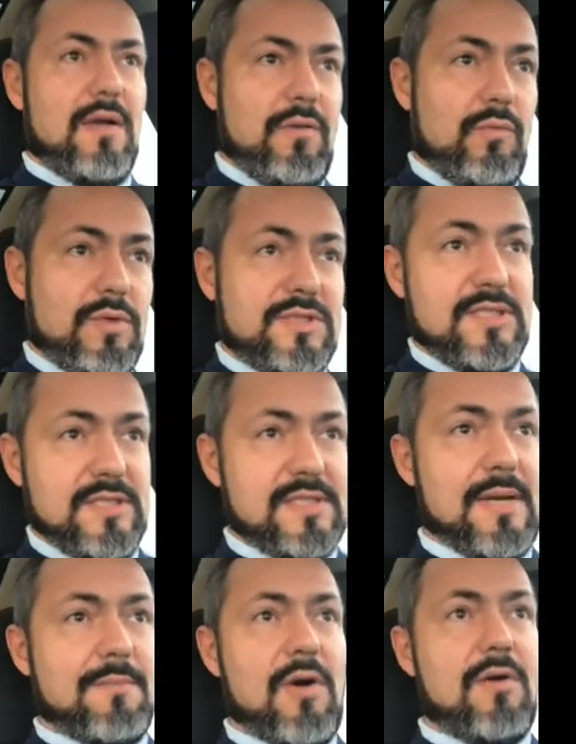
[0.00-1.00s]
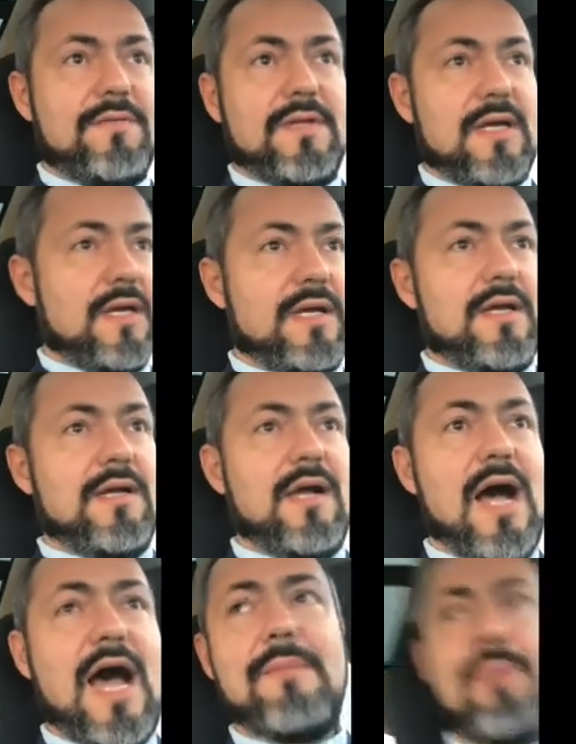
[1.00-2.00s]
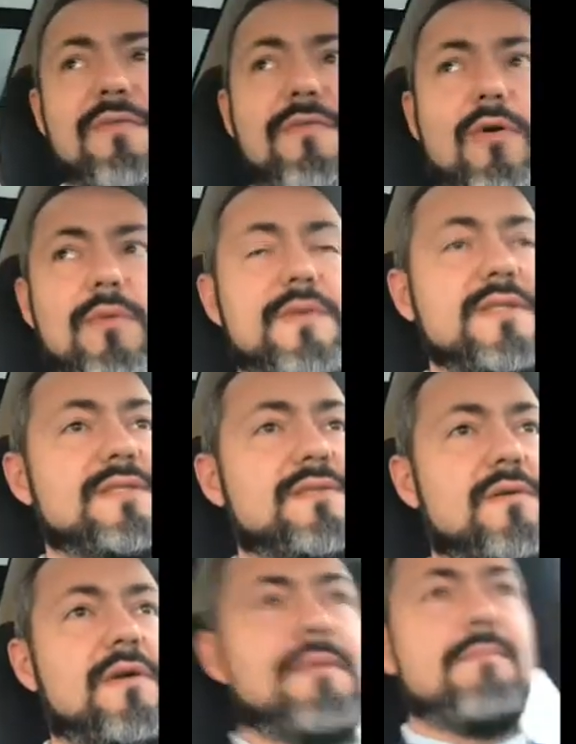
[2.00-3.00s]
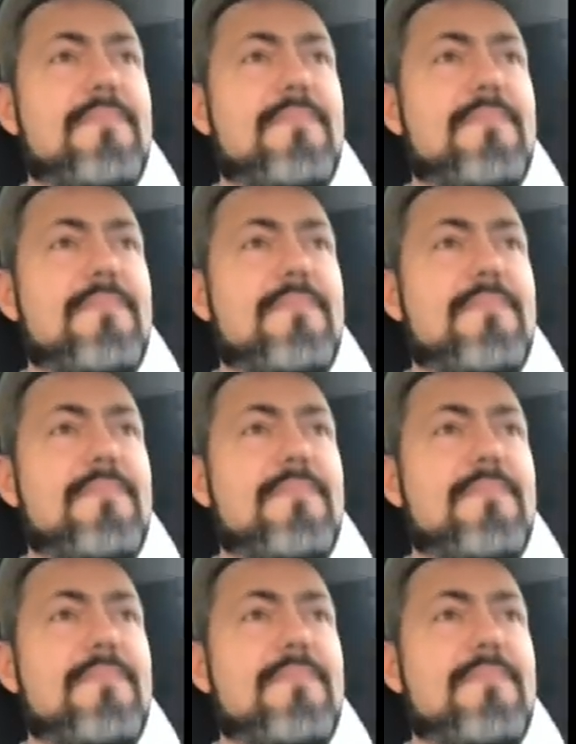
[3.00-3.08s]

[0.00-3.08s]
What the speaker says: which is above the high performance or